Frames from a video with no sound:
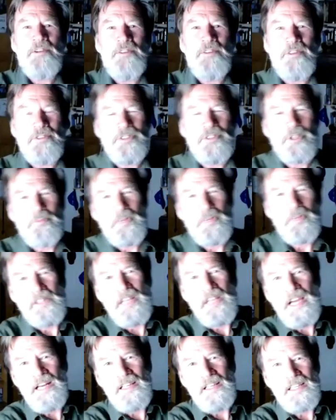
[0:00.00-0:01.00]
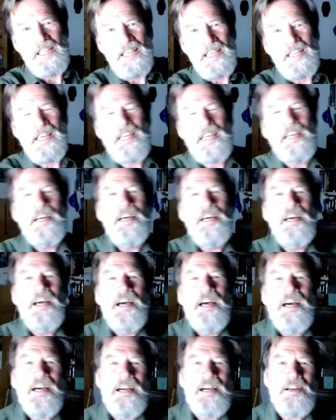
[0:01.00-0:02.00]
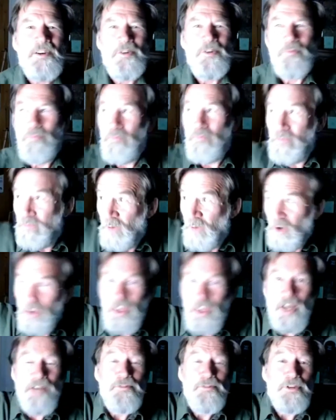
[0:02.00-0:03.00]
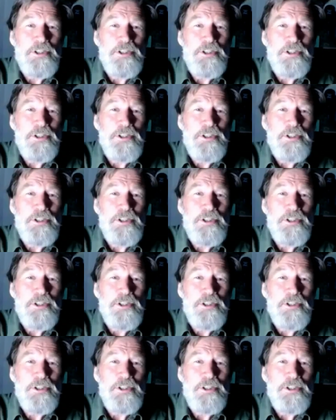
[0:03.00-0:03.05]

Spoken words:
or jumping in the air and kicking or pulling over a